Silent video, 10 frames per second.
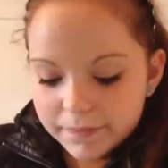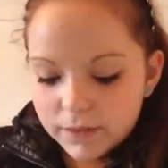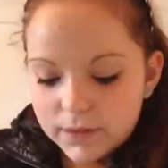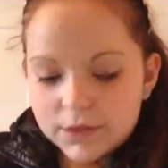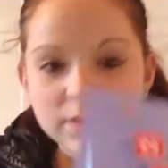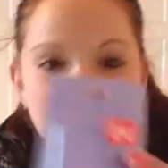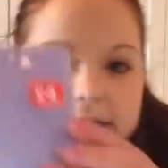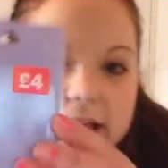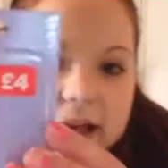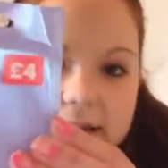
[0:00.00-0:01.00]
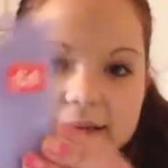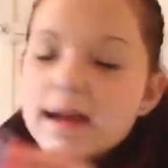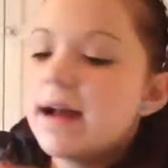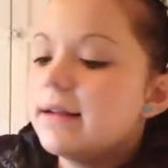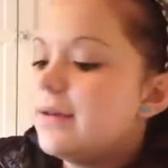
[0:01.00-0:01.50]
Which was in this,
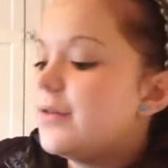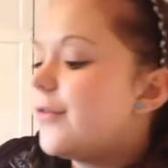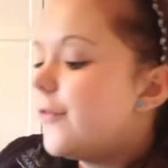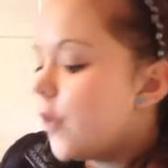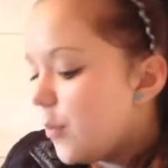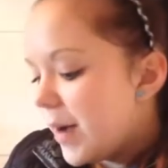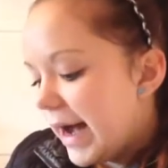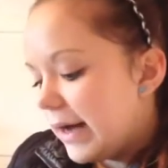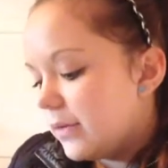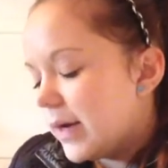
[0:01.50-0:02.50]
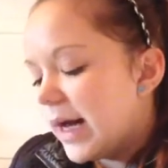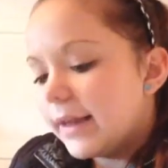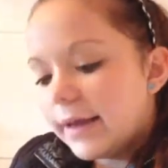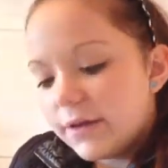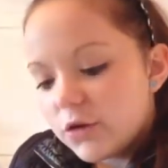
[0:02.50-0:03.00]
and it was £4. Well,
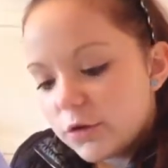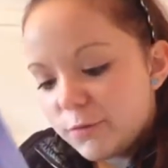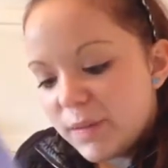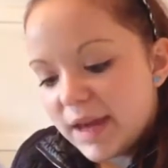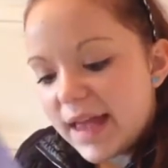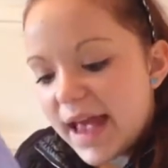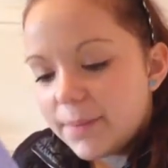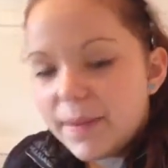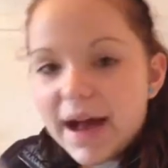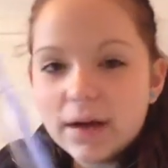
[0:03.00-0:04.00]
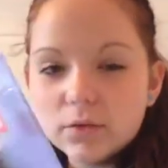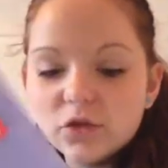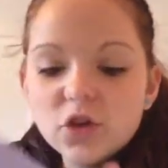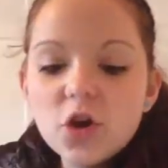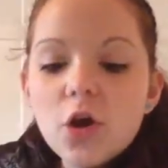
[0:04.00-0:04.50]
it should have been
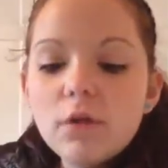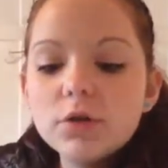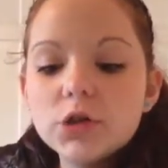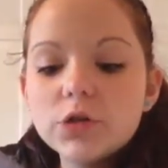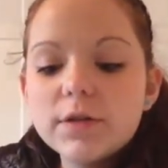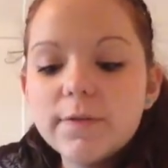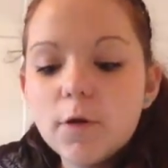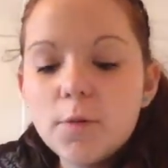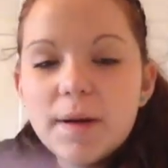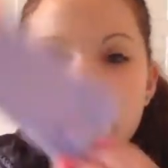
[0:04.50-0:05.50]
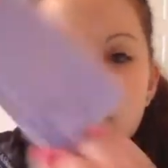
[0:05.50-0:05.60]
£8, reduced to £4.